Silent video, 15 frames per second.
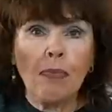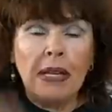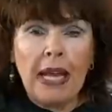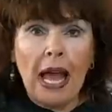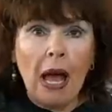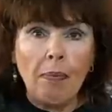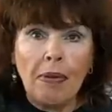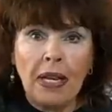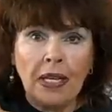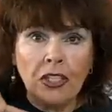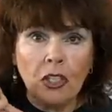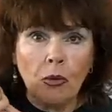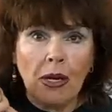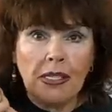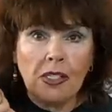been happening
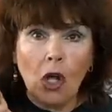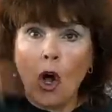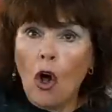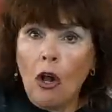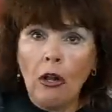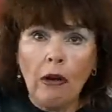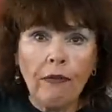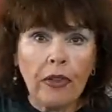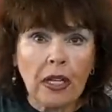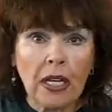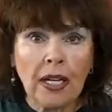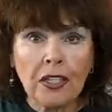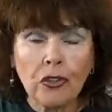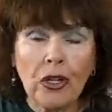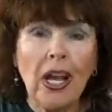to us all over the
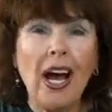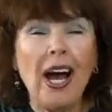country.